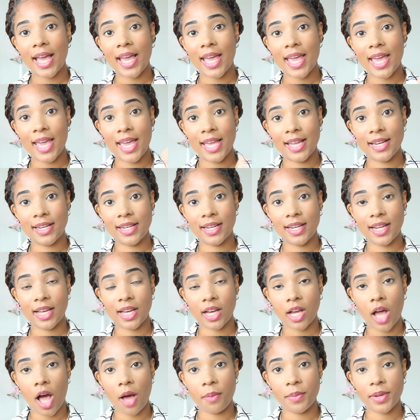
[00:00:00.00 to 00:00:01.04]
in
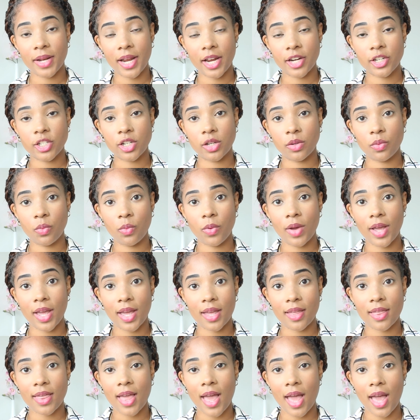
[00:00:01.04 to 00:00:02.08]
combination
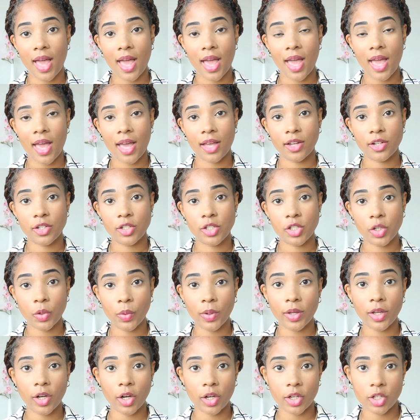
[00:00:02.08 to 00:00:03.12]
with
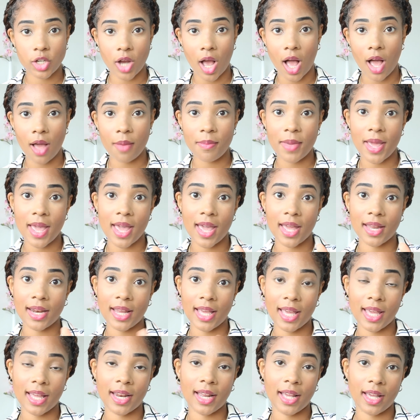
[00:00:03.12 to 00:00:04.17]
doing your job and
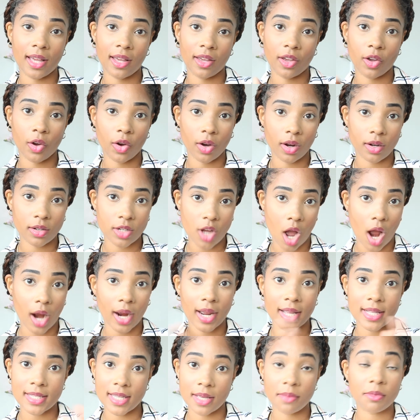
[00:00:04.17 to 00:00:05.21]
hitting your
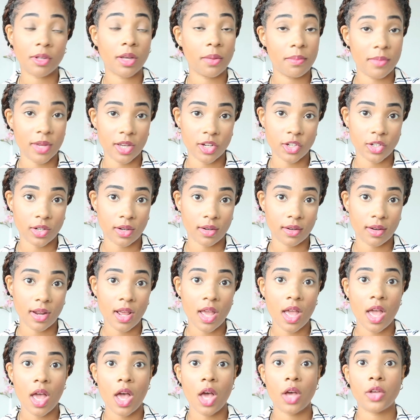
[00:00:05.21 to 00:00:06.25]
targets in commission.
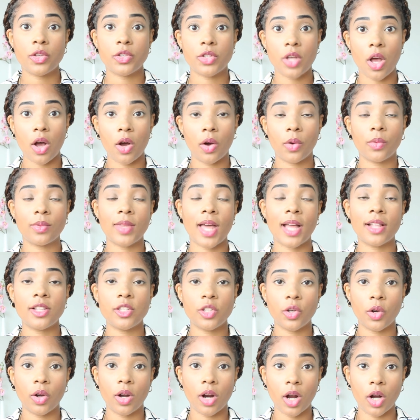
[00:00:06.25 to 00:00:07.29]
So that's
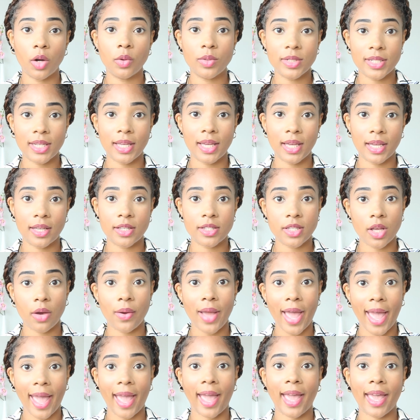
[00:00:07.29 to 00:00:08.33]
your OTE. So
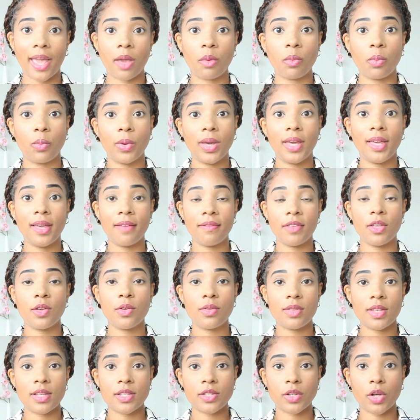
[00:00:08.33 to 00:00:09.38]
hey, we give you
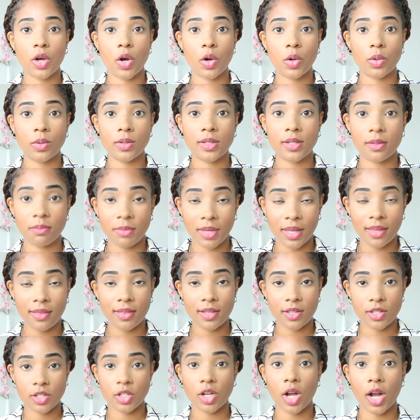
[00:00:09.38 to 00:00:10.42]
this goal to meet
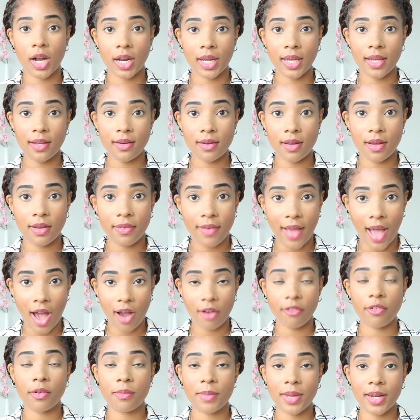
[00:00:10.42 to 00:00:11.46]
this target of
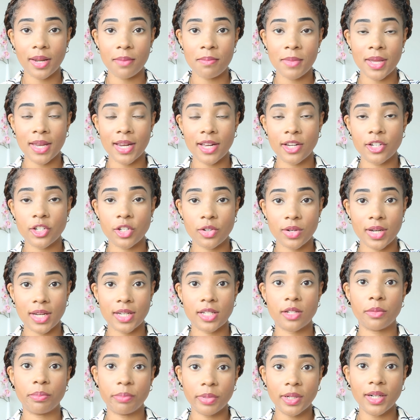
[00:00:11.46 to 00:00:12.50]
however many meetings you
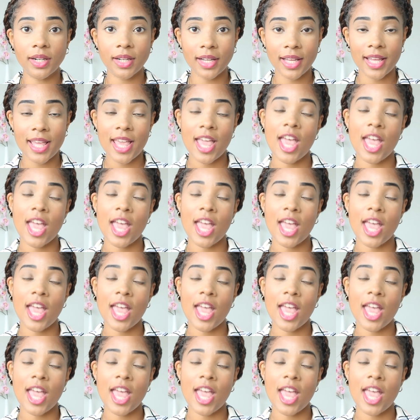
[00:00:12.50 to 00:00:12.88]
need to book.